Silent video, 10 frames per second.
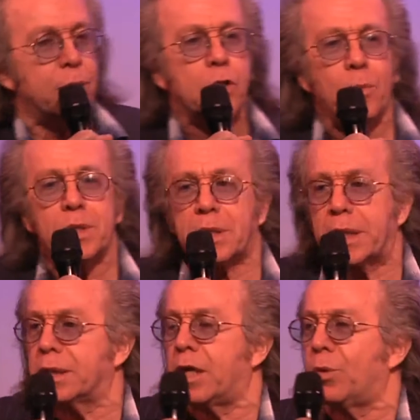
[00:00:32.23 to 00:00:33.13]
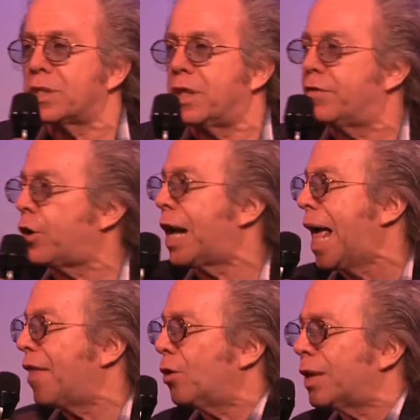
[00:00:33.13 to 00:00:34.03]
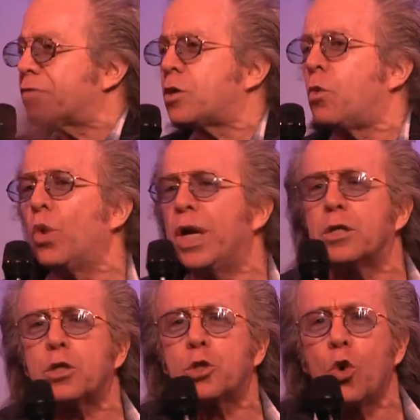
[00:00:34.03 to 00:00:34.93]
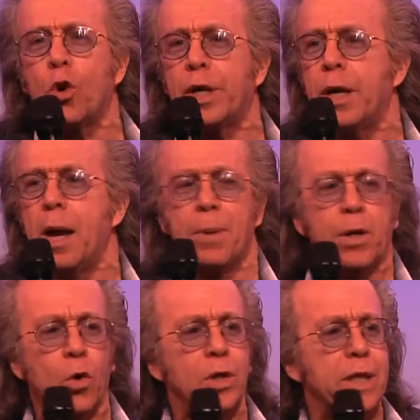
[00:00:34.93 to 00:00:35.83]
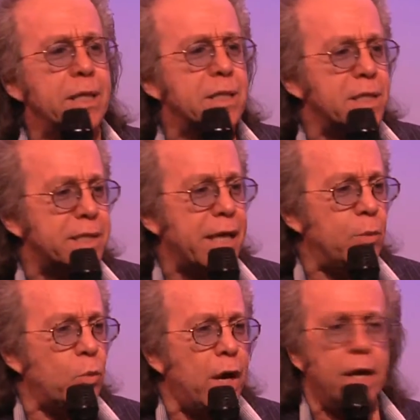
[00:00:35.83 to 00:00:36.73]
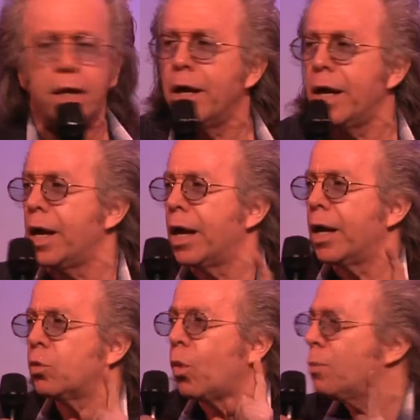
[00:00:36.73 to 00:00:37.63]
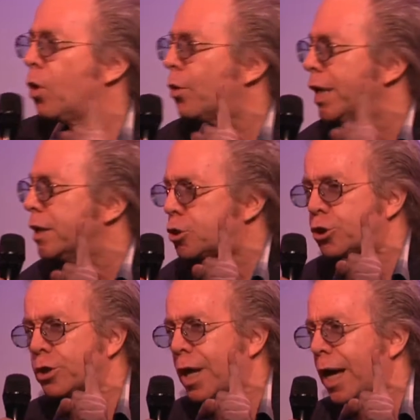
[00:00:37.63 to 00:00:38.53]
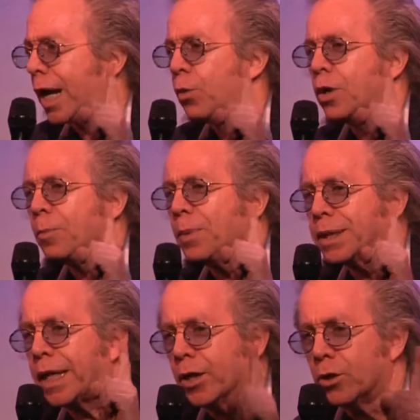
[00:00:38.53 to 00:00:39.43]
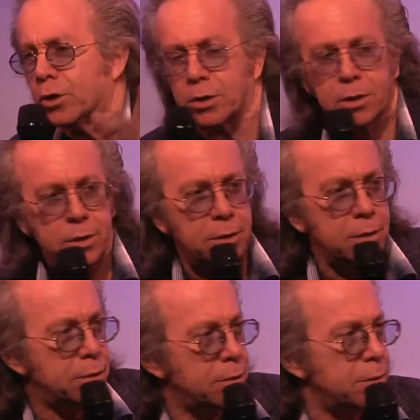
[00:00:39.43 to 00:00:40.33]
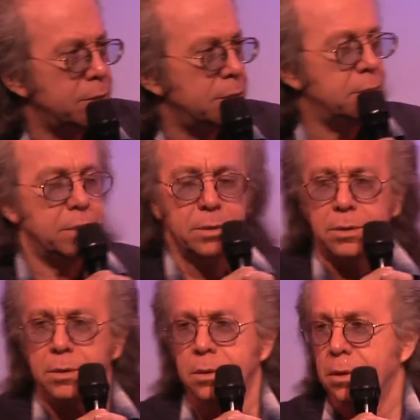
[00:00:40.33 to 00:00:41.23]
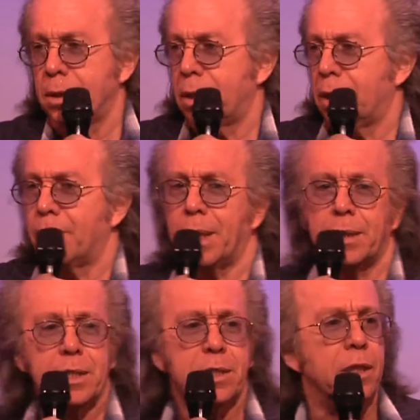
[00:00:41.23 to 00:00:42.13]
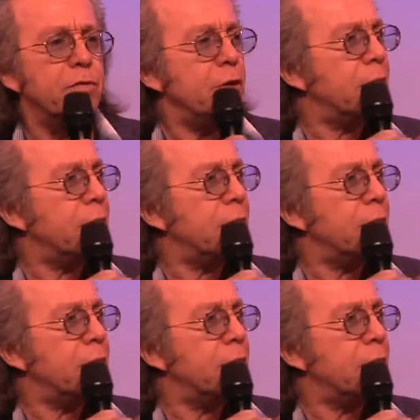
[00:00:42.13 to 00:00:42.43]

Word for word: he was almost killed and he wasn't even hurt. And they all have some weird story, but it all ends the same way. And one more inch, and I would have been killed. I'm like, listen, if